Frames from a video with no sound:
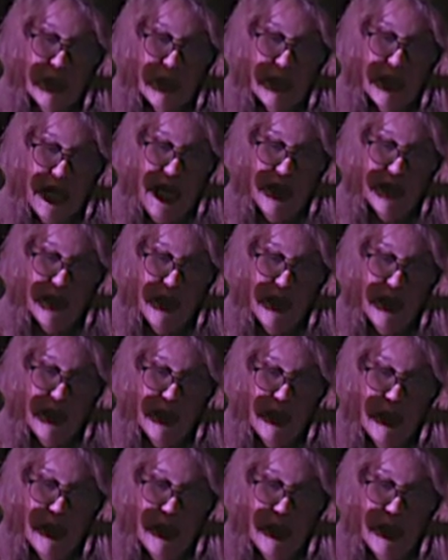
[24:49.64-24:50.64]
gather
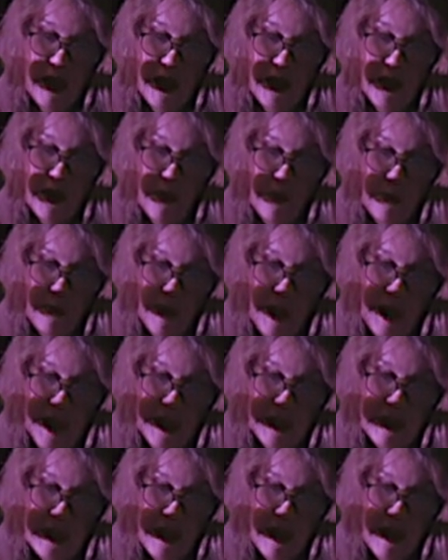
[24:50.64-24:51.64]
in a
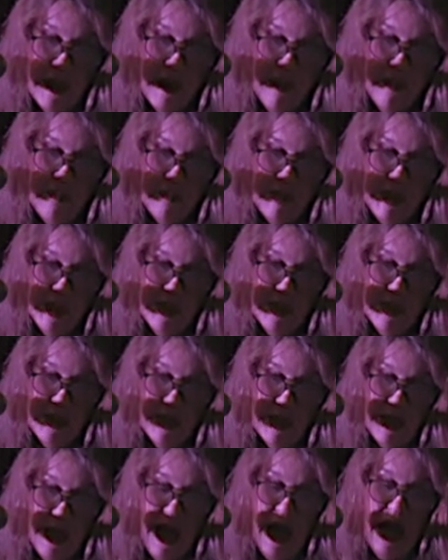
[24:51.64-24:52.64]
bright
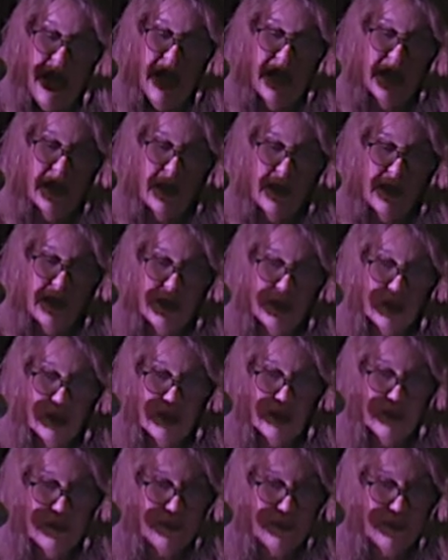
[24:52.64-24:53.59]
beaded anklet.